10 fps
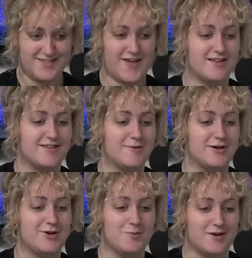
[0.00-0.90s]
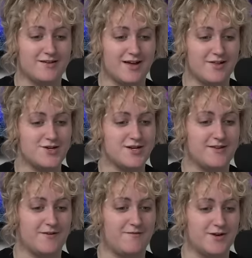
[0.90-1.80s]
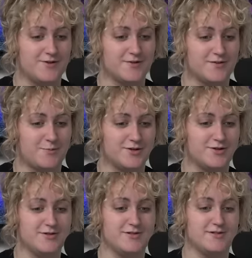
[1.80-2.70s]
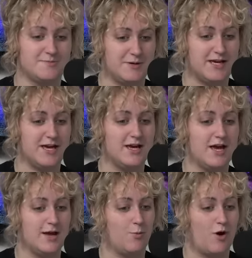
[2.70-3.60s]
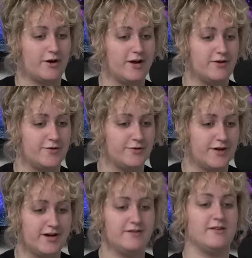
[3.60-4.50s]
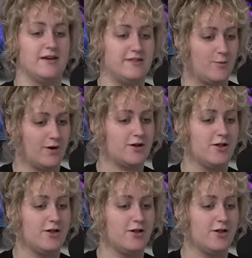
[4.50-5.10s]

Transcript: They exhibit human intelligence and facial expressions, speaking and walking on two legs, and they wear